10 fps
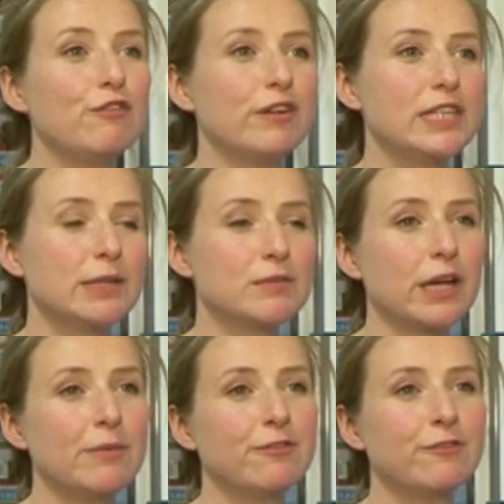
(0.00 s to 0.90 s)
freed up
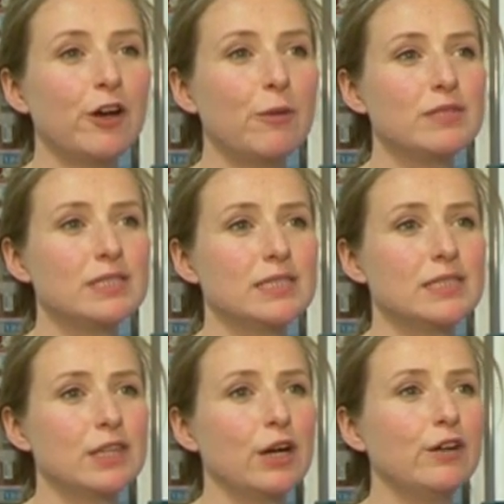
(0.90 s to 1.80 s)
time for pharmacy
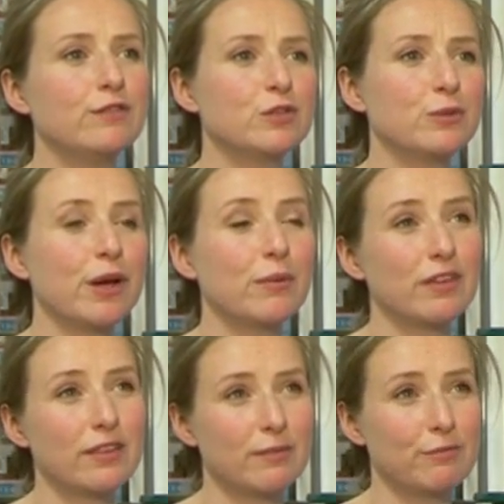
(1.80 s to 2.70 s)
staff to work with
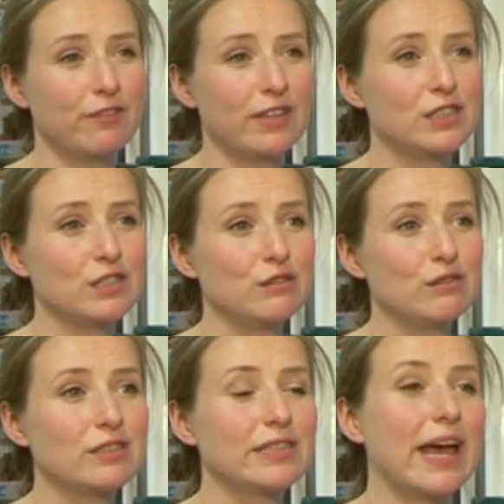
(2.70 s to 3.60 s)
other
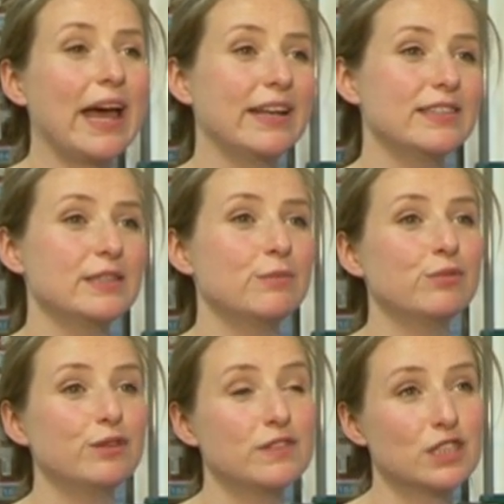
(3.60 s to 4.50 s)
professionals and
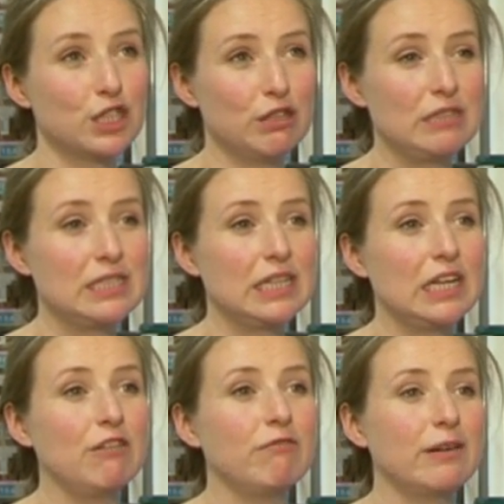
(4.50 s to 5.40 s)
improved
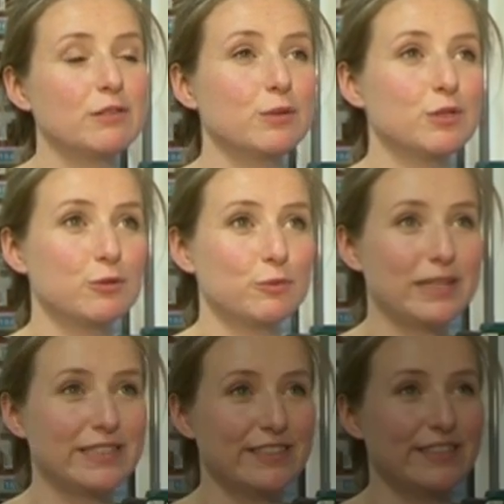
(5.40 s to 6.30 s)
security around abusable
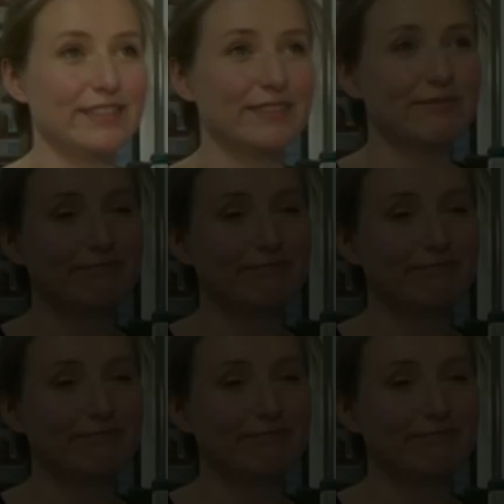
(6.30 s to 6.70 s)
medicines.